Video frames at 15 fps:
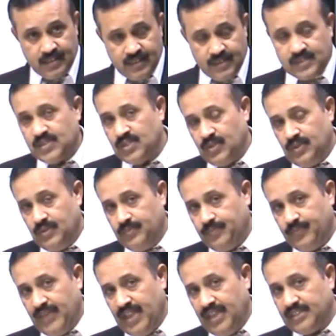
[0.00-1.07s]
So
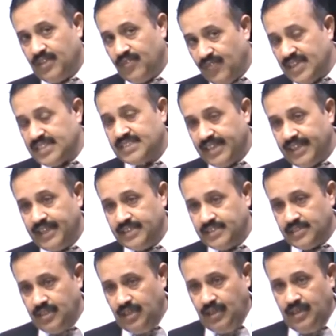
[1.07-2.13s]
the first thing
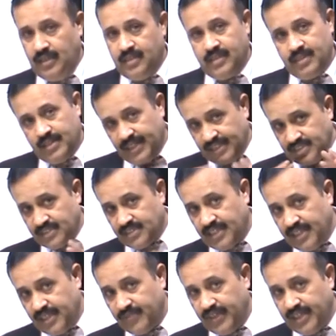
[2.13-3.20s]
is
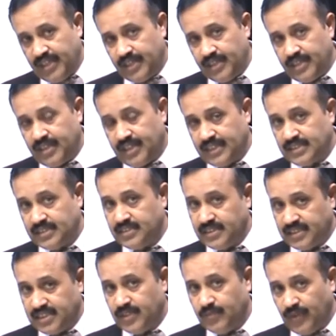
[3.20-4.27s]
certificate under section
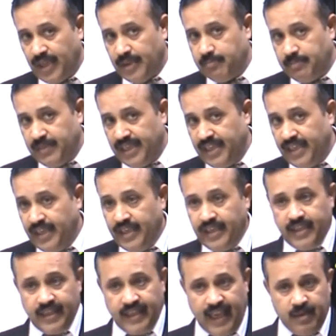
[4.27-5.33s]
65B
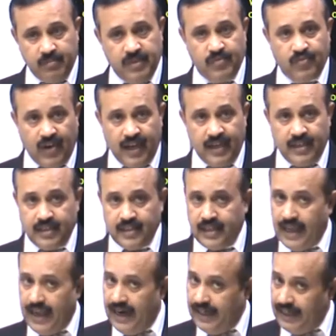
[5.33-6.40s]
can be filed
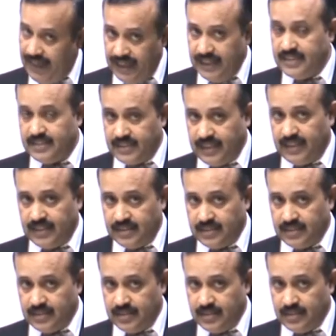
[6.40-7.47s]
at any stage.
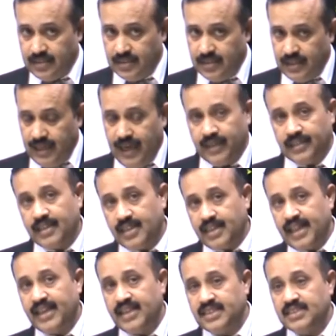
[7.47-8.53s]
And the
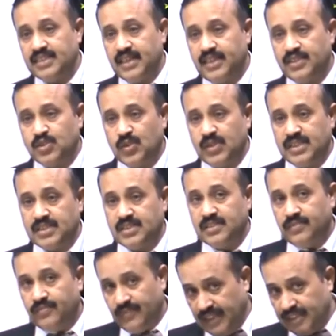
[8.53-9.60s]
second issue is
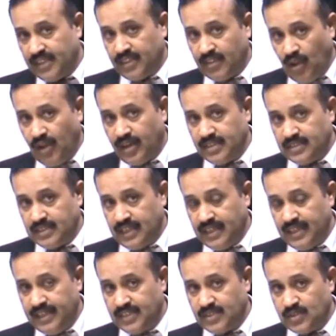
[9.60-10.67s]
whether the original
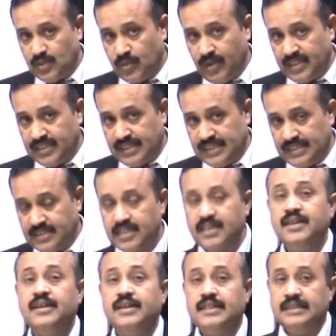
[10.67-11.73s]
needs to exist.
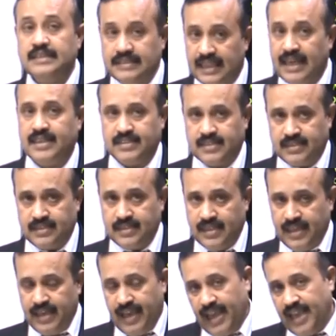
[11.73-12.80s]
Yes,
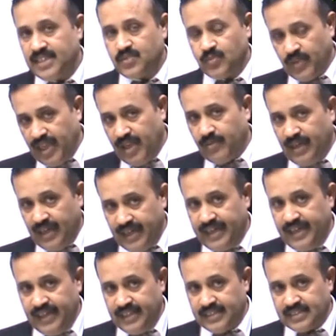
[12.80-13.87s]
as we have
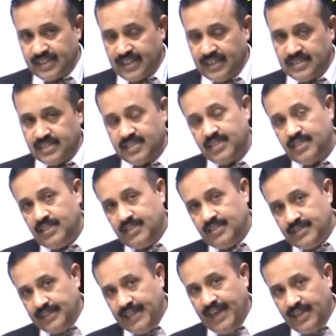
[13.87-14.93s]
already discussed,
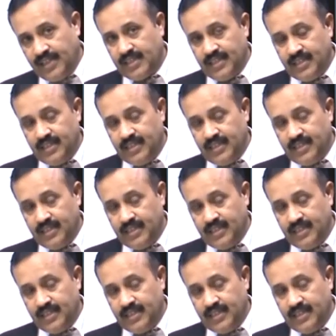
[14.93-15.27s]
that